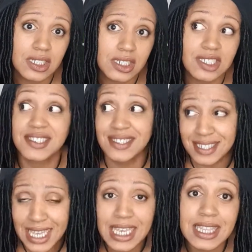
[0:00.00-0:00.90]
to
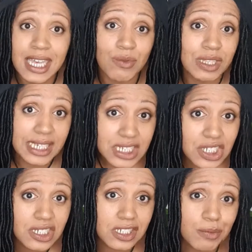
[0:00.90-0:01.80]
stay in that
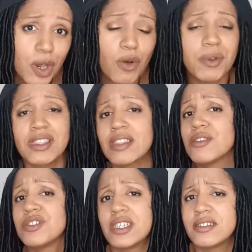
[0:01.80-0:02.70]
relationship hoping that they'll
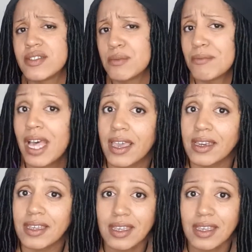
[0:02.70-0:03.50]
change their mind,